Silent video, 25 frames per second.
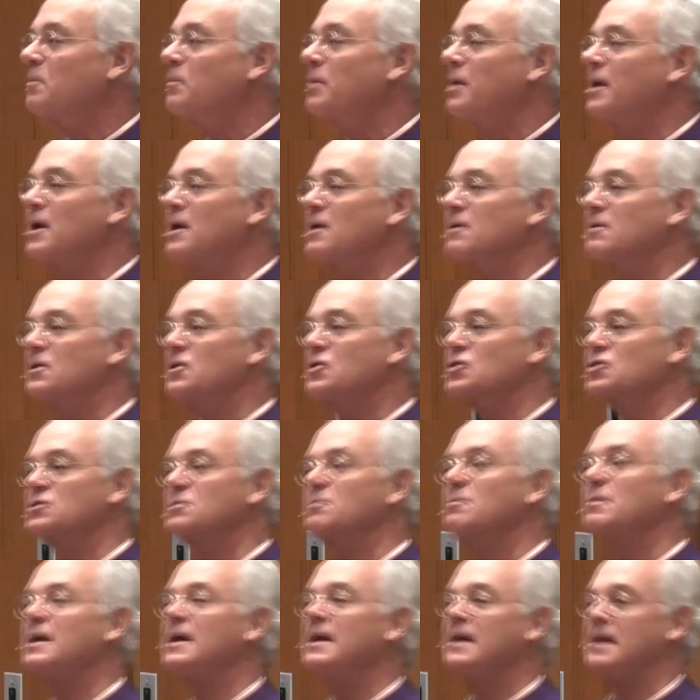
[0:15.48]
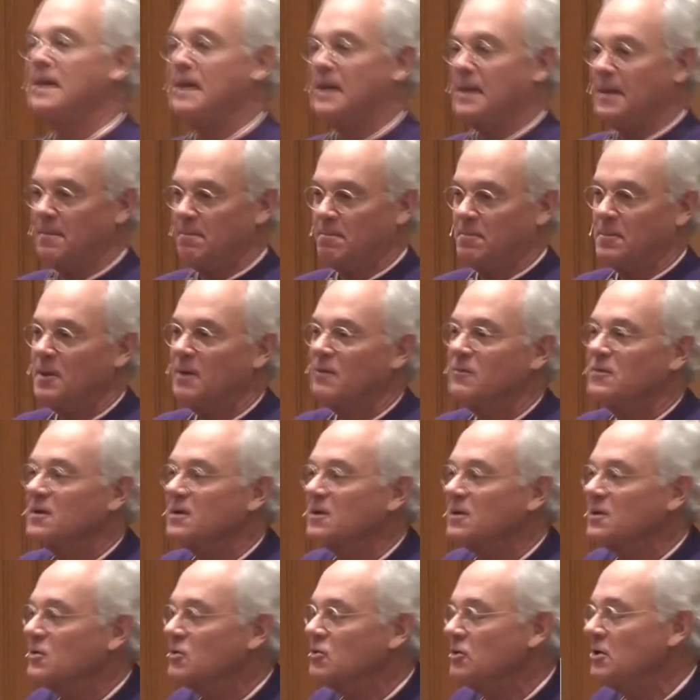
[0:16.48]
parish meeting of
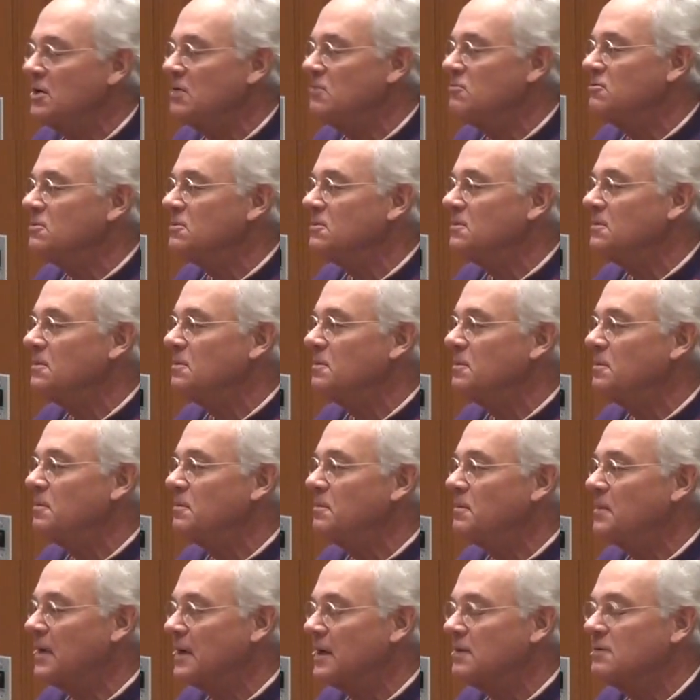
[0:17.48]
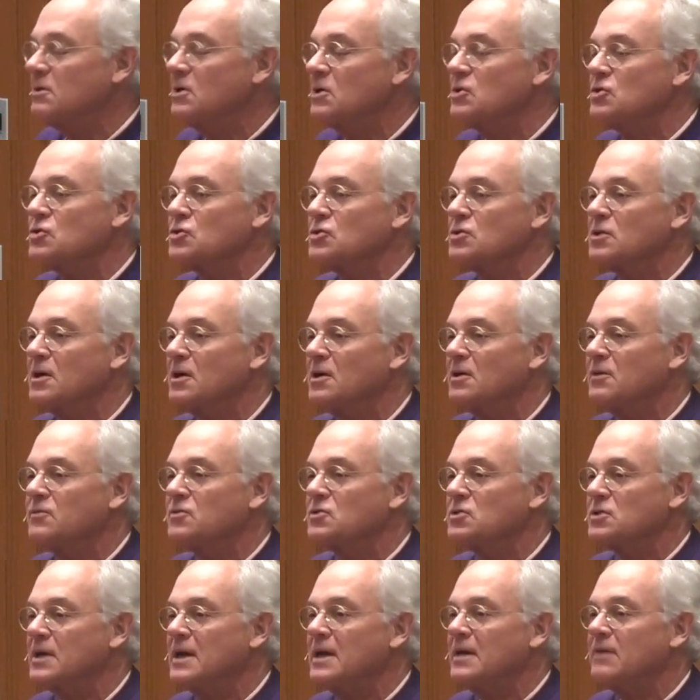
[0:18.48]
the Cathedral Parish
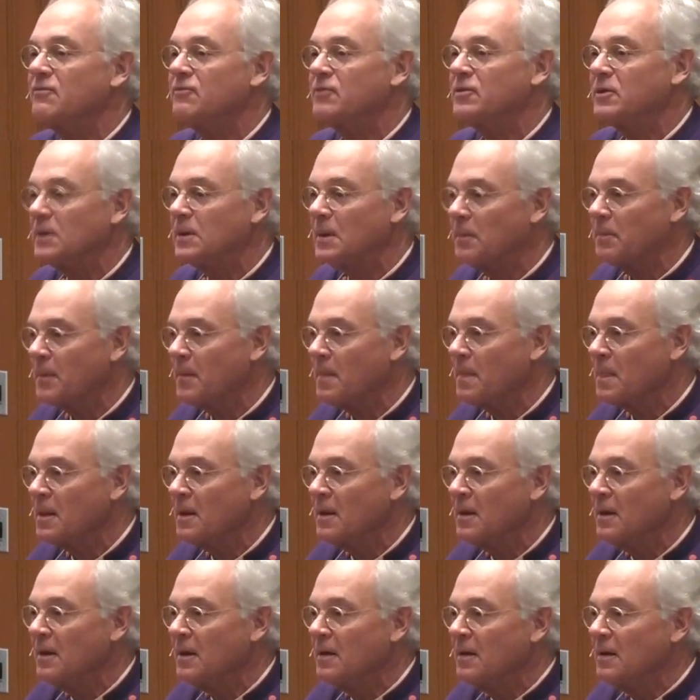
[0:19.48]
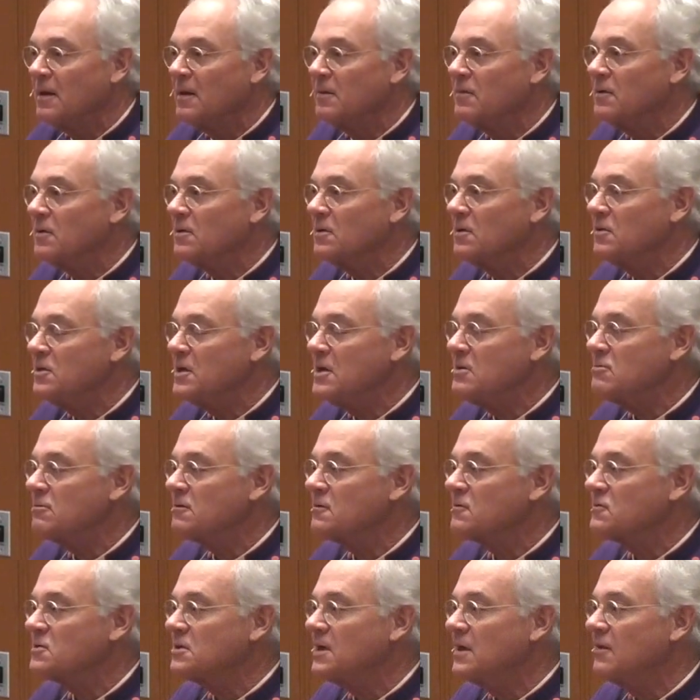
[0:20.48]
of St. Philip. The
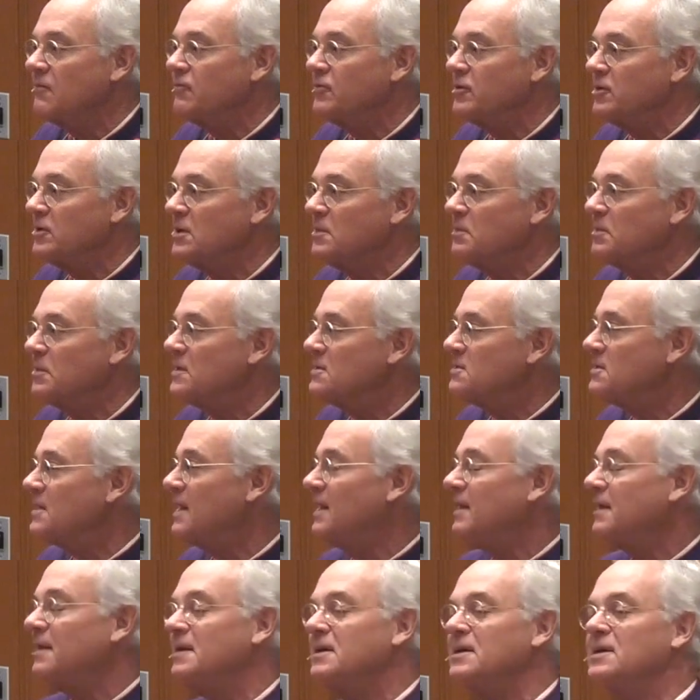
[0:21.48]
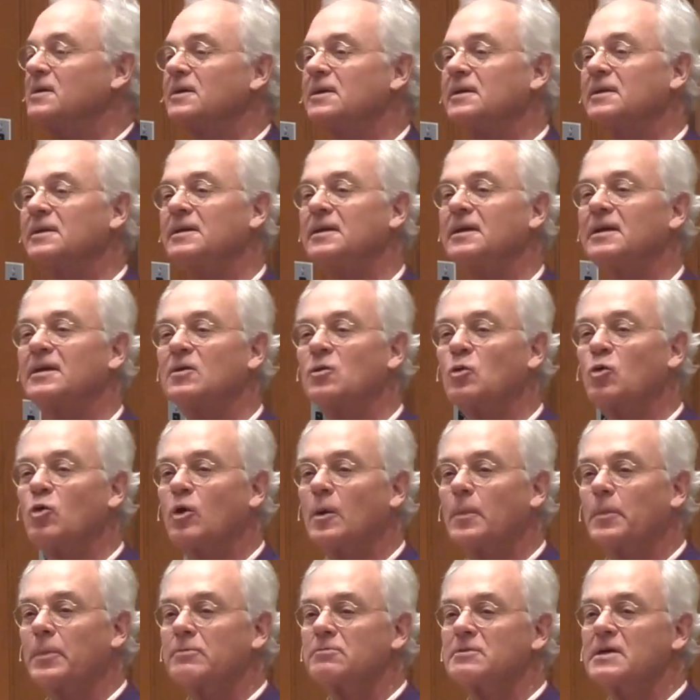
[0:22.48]
Cathedral of St. Philip is a legally
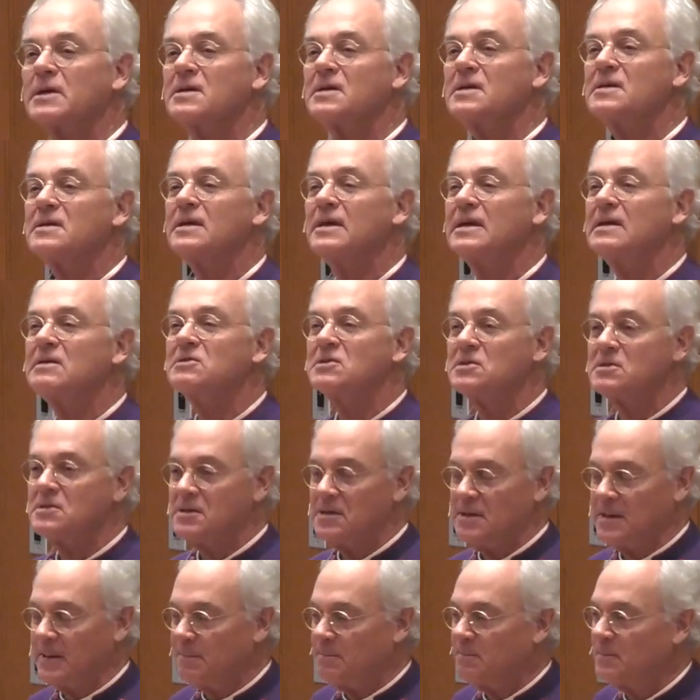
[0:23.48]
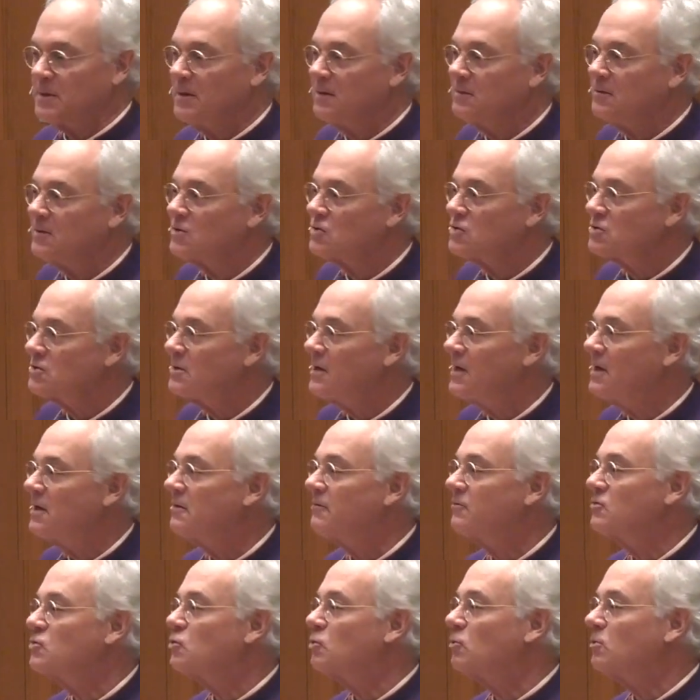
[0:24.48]
incorporated entity in the
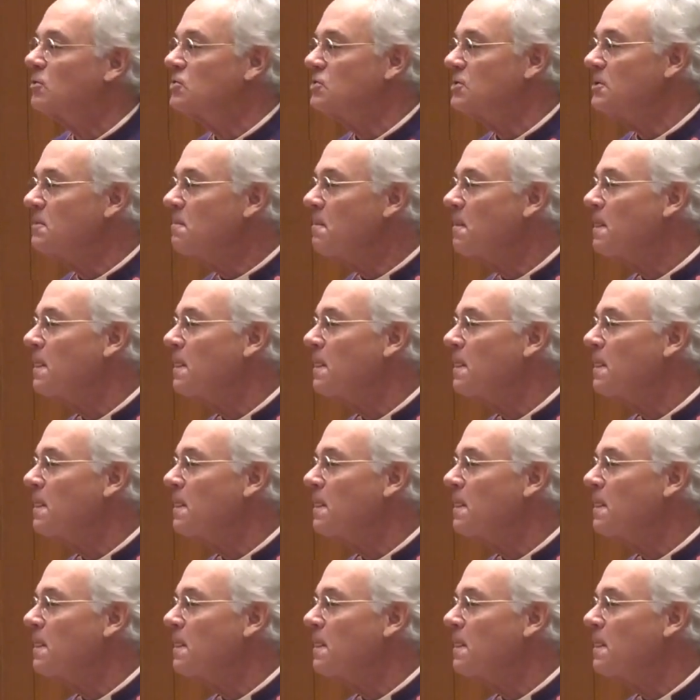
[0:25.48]
state of Georgia,